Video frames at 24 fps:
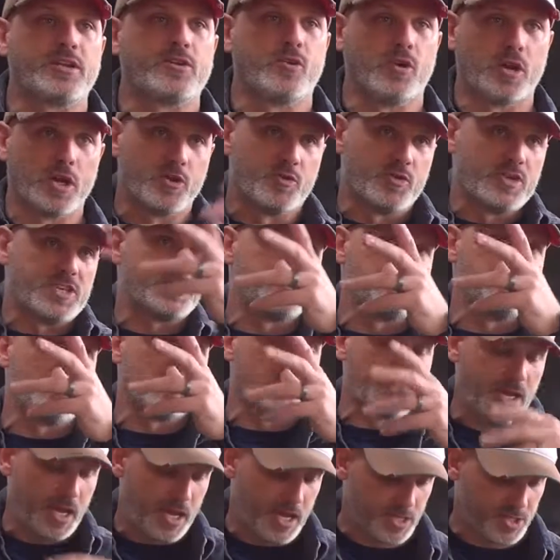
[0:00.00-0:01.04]
into a grist
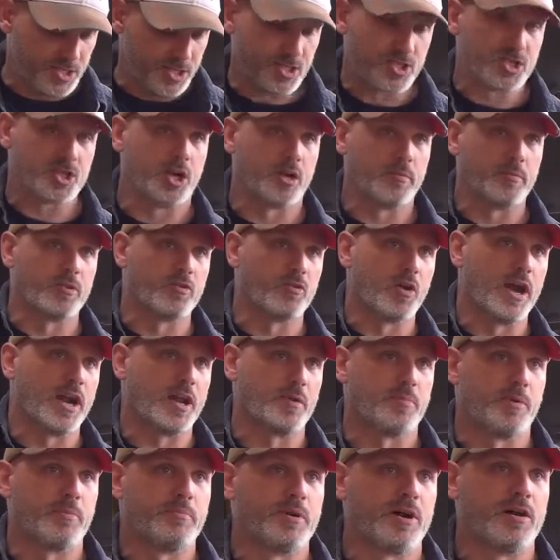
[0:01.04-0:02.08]
mill case that's going to be right
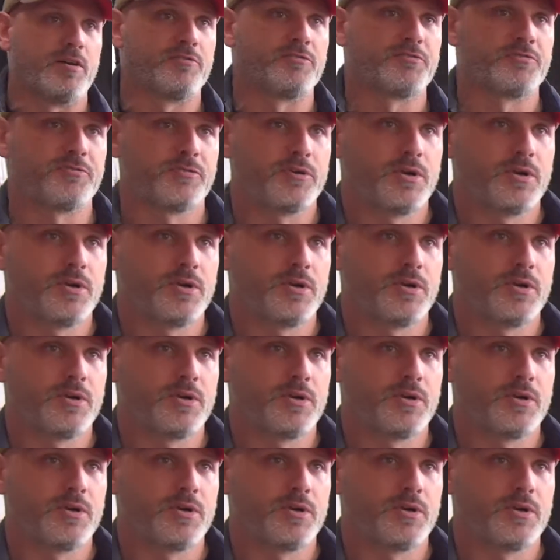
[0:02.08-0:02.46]
up above